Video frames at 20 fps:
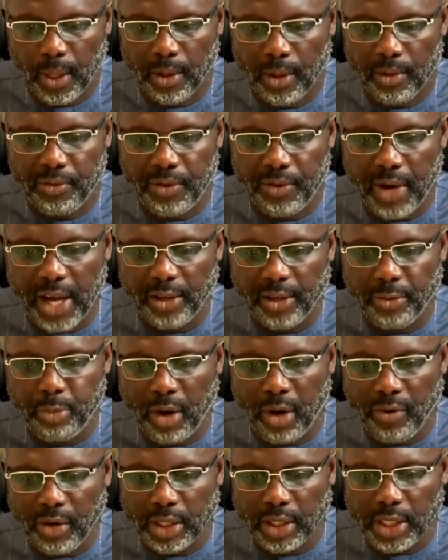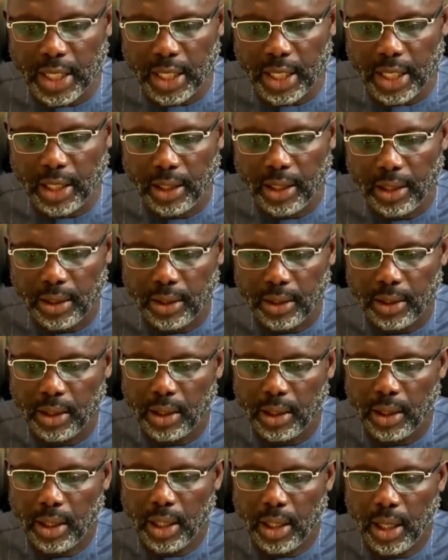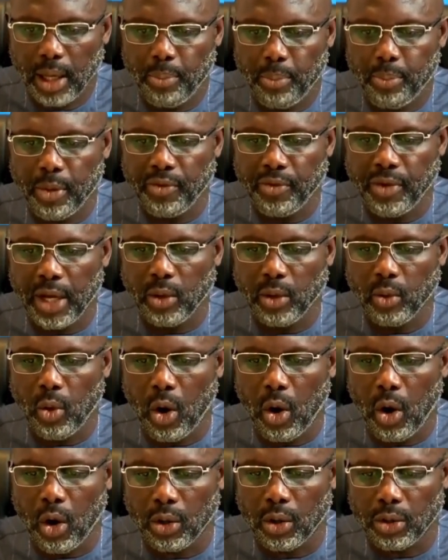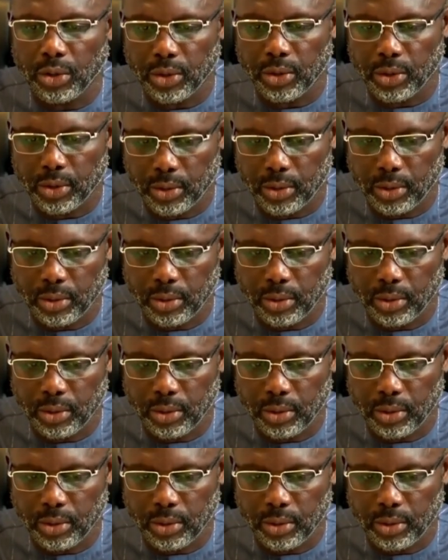fight poverty, and prevent wars.